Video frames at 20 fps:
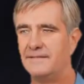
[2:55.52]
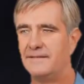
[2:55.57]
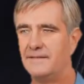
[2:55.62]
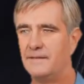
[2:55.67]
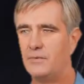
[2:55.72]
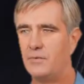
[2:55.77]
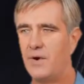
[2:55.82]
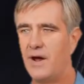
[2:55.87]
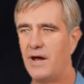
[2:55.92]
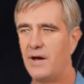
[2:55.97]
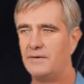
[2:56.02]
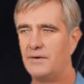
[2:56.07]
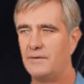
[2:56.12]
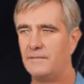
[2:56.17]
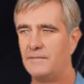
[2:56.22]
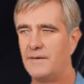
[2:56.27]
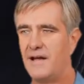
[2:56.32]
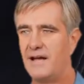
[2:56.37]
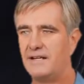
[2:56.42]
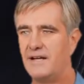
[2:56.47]
Well, the
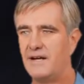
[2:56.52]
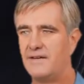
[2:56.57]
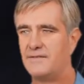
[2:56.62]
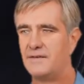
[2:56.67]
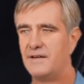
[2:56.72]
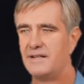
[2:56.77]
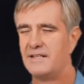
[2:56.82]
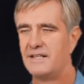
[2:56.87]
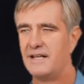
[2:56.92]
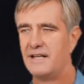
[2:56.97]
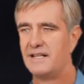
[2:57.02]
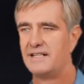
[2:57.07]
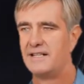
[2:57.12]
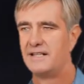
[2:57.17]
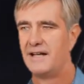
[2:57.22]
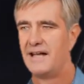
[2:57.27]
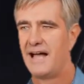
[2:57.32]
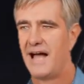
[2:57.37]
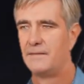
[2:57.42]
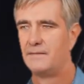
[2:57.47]
big difference is
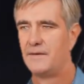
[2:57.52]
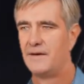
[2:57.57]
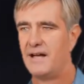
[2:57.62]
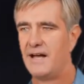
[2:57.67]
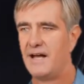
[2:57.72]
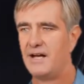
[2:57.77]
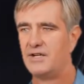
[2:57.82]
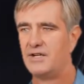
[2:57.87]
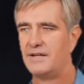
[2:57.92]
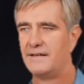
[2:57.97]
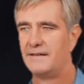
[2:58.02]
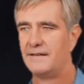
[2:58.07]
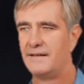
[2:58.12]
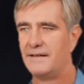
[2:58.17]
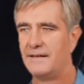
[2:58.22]
in the application.